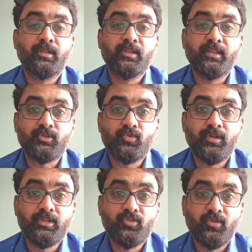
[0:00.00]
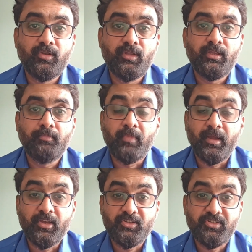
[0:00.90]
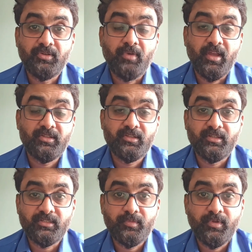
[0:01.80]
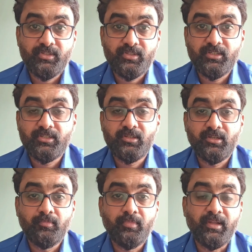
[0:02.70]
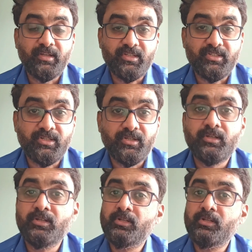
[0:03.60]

The next one is on the bias and discriminations being tested.